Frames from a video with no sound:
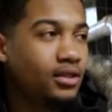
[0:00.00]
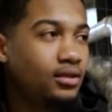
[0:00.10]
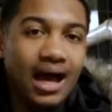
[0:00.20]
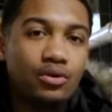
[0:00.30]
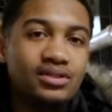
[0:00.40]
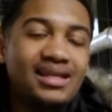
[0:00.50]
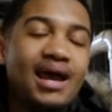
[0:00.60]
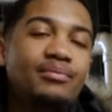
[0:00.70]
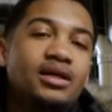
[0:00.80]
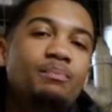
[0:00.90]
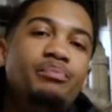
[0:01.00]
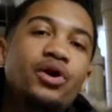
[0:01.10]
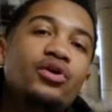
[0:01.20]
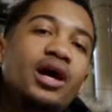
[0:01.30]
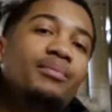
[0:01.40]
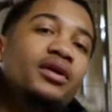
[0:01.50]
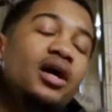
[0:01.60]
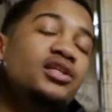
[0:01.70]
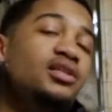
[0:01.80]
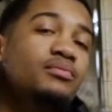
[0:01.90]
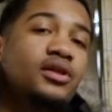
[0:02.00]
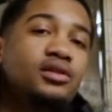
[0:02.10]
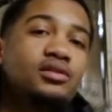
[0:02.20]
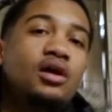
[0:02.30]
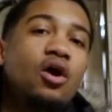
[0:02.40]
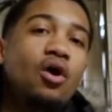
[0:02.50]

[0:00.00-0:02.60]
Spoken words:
now it's time to build up customers